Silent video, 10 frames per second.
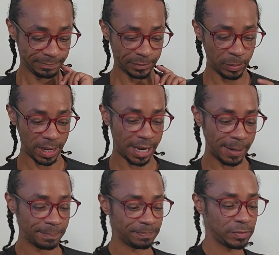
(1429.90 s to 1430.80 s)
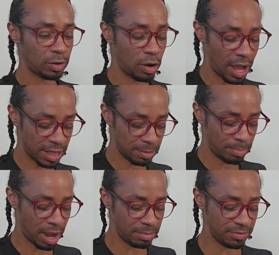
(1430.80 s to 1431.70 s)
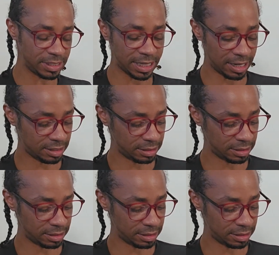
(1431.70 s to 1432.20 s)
Okay? At the bottom of the deck,